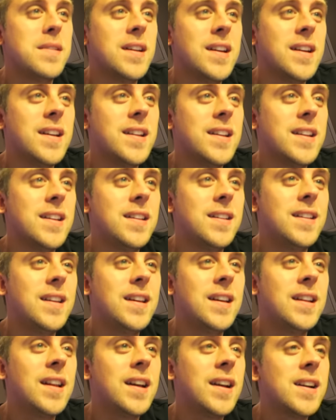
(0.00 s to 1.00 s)
And,
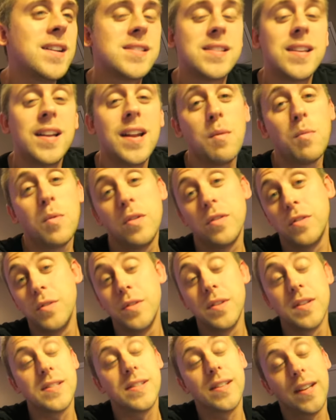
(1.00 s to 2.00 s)
and like I said, I won't
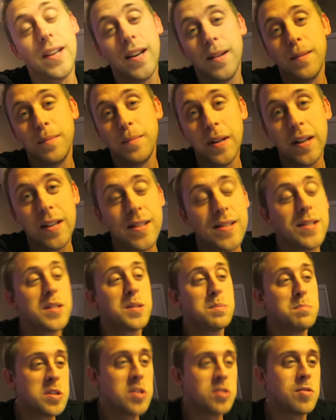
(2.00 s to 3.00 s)
do this again because
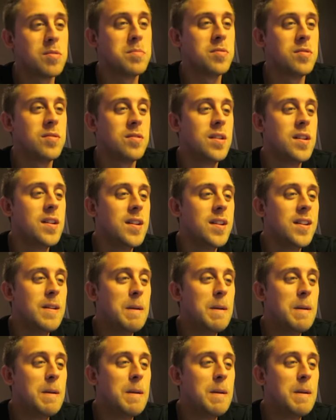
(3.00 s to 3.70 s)
it's miserable.